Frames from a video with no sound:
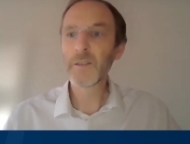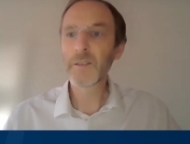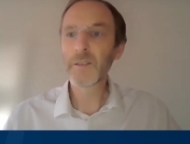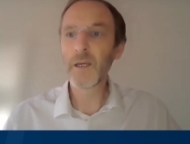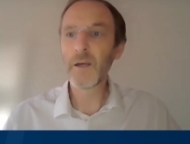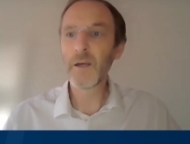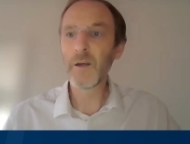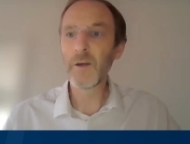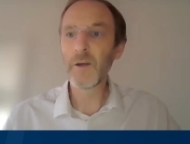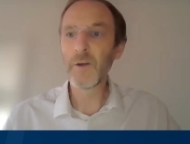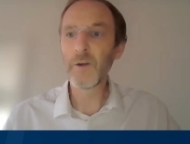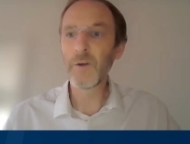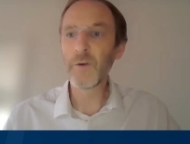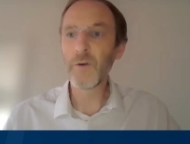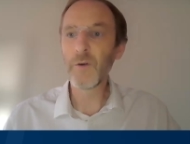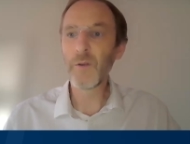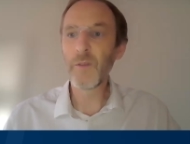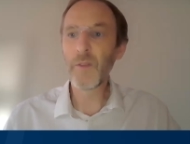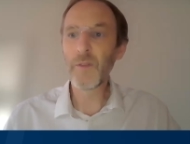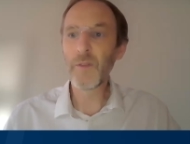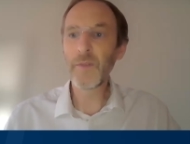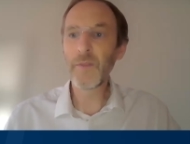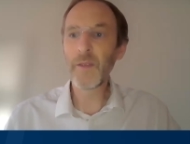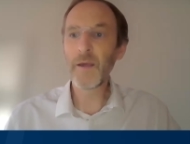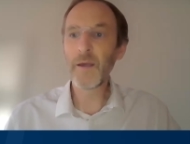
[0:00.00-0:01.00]
So
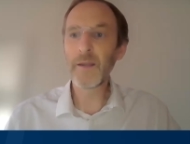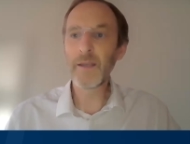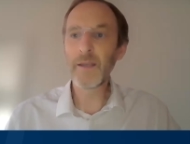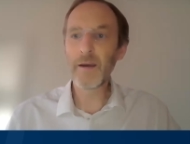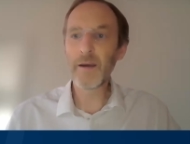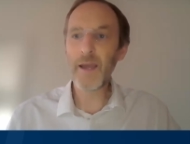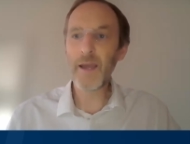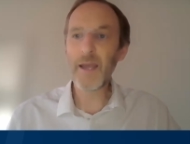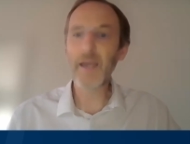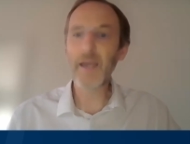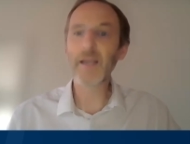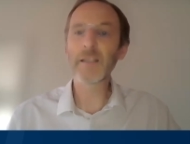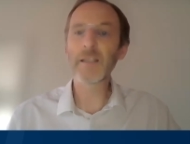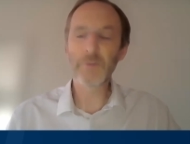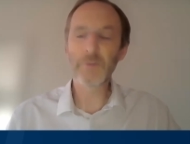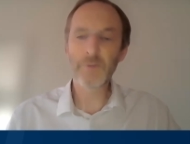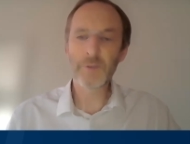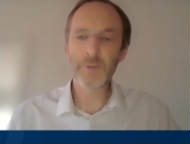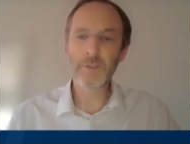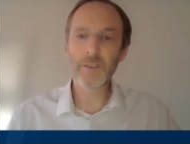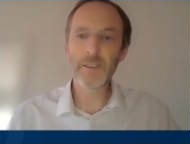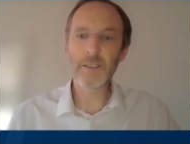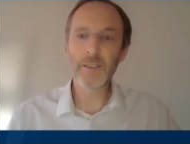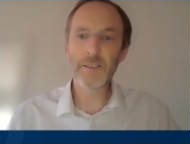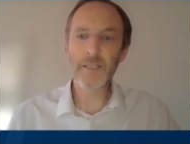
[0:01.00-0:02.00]
they're now
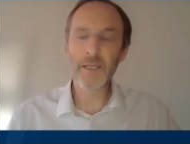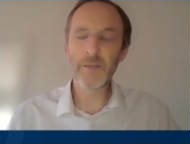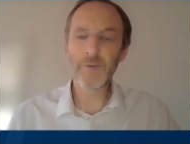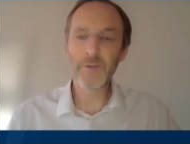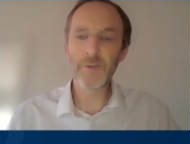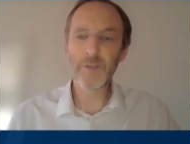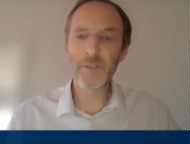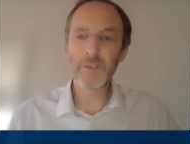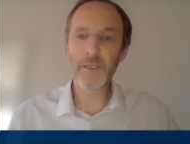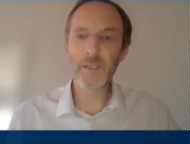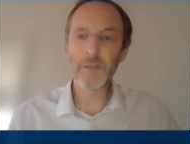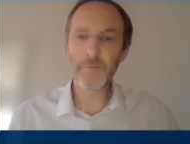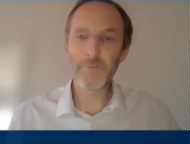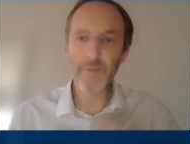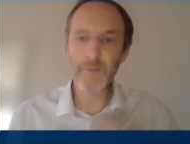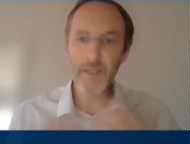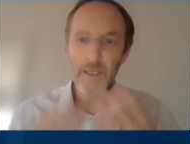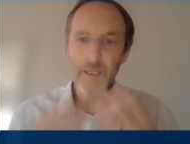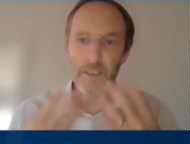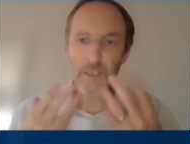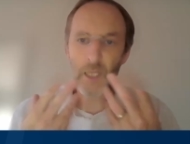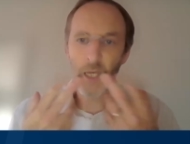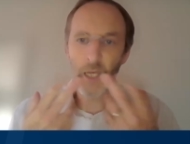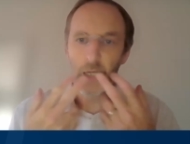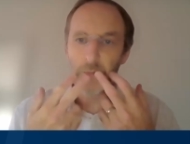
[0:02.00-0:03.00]
exquisitely sensitive, and
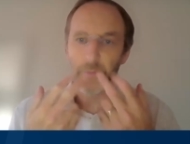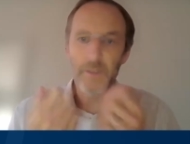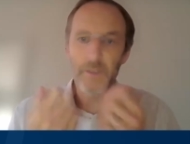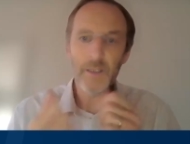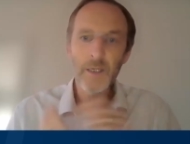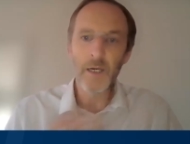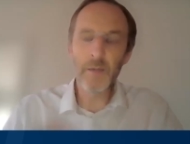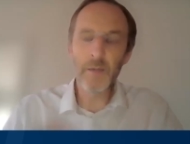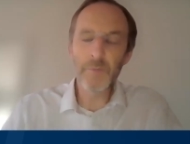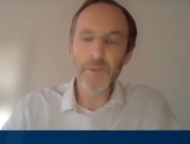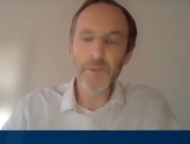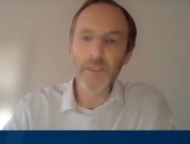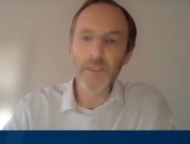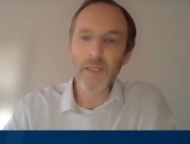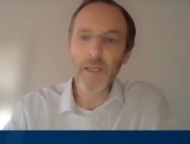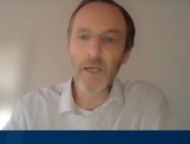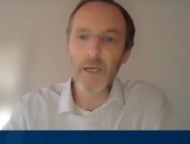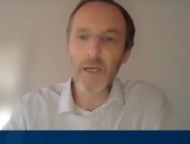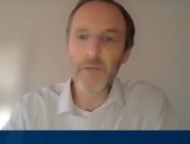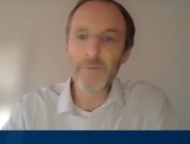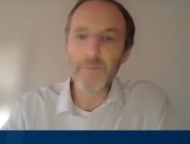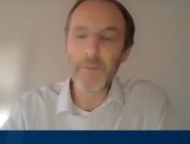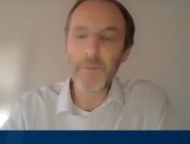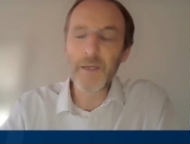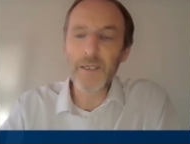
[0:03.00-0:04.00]
that's opening up
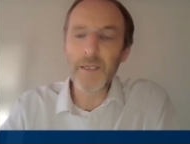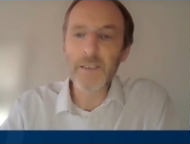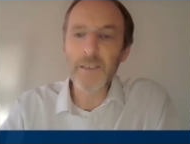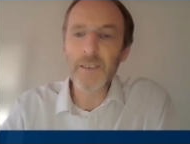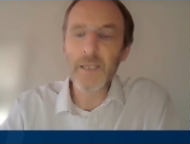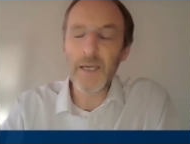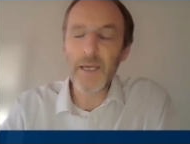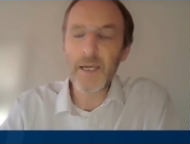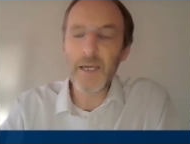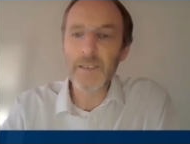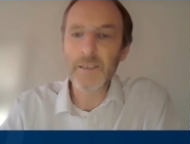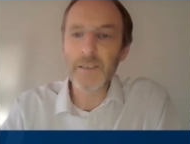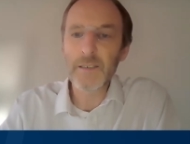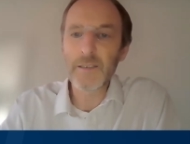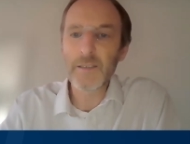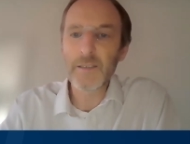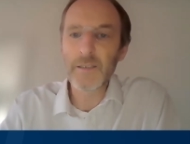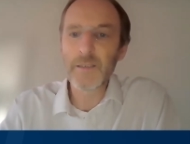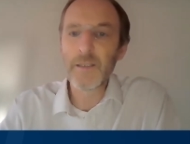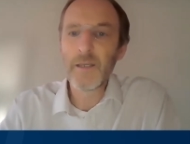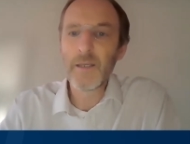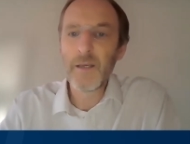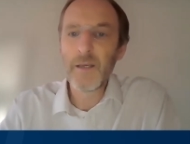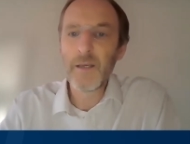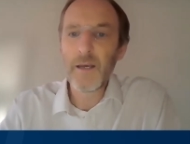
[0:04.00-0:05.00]
saliva-based
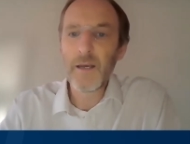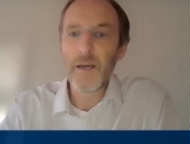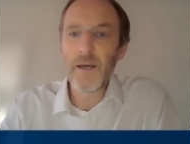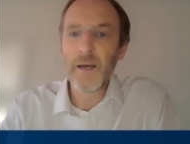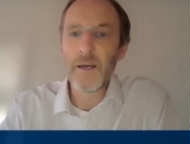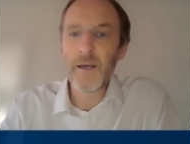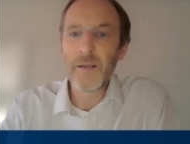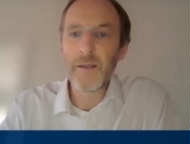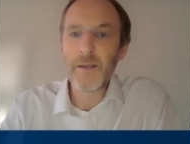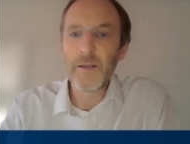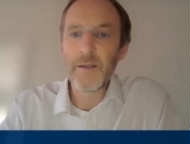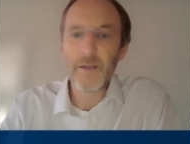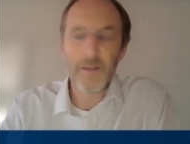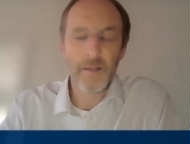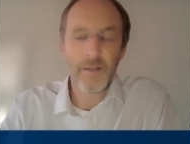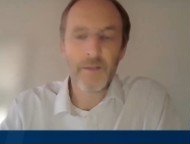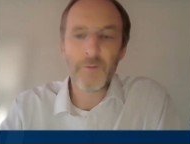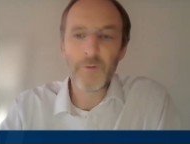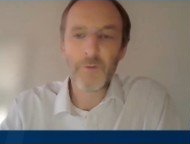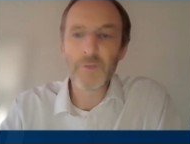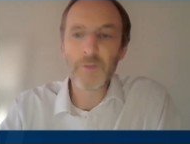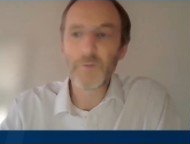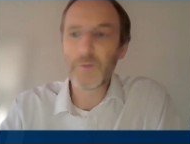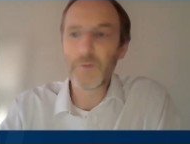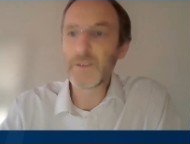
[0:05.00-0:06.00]
tests. And I think
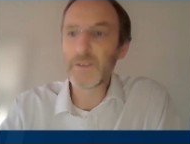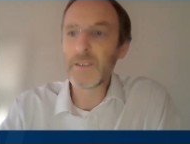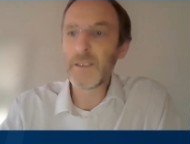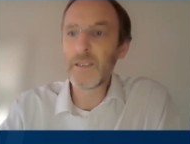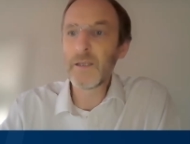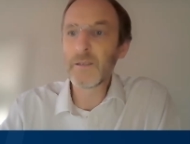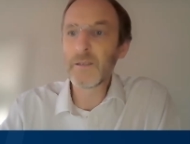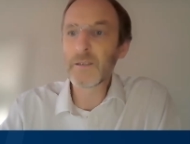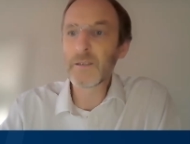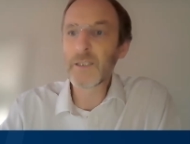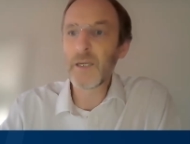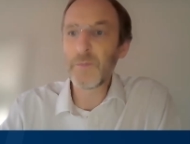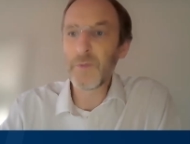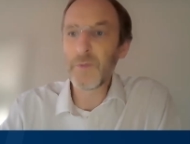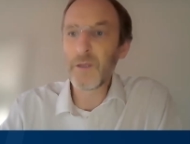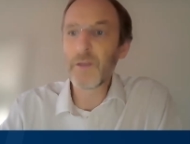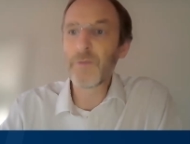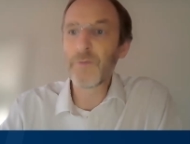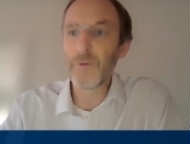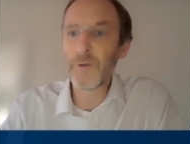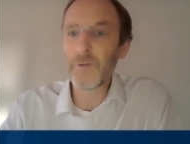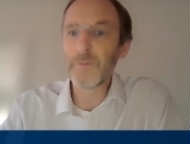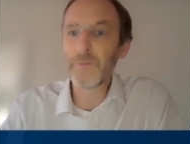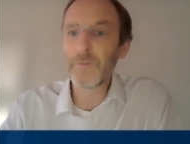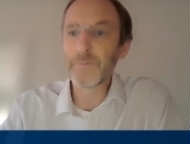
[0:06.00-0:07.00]
we'll see those coming
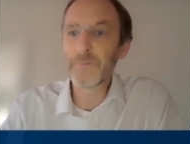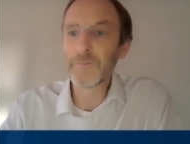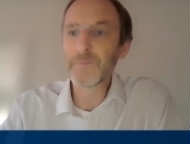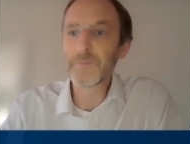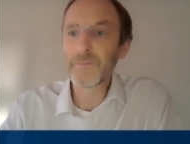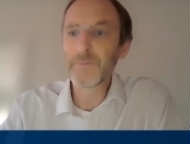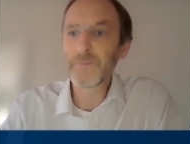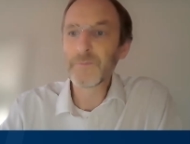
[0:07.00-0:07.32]
through.